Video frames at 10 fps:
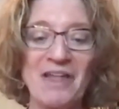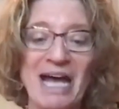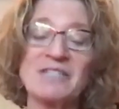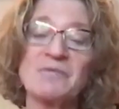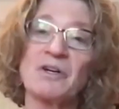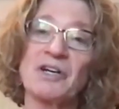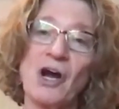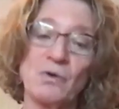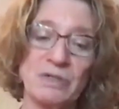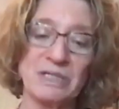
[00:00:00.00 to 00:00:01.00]
That's where he
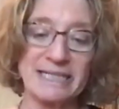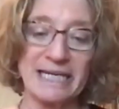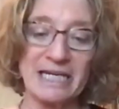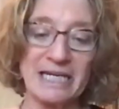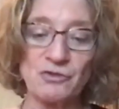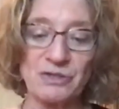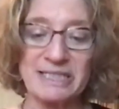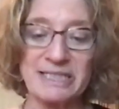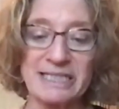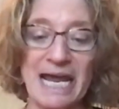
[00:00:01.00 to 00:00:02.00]
honed his
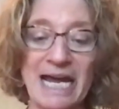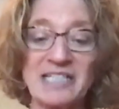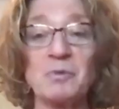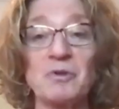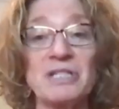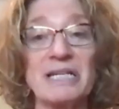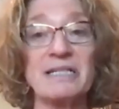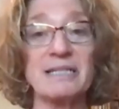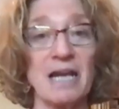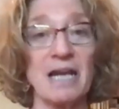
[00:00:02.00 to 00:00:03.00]
interest and
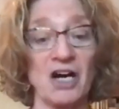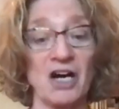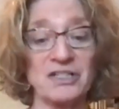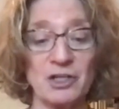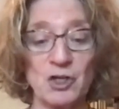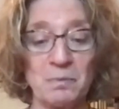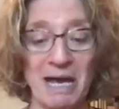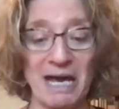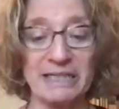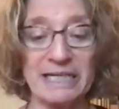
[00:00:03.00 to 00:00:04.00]
expertise in arts and
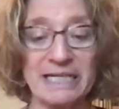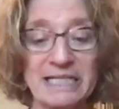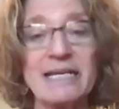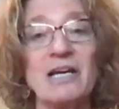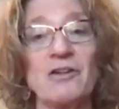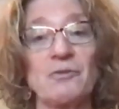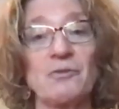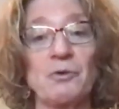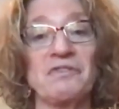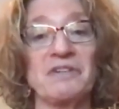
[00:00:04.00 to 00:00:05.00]
humanities
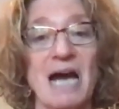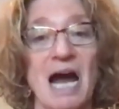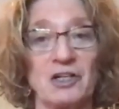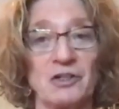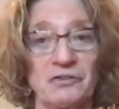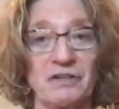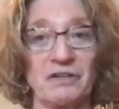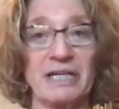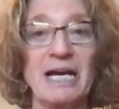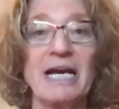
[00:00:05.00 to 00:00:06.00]
through
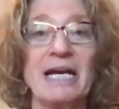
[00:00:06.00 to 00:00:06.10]
photography.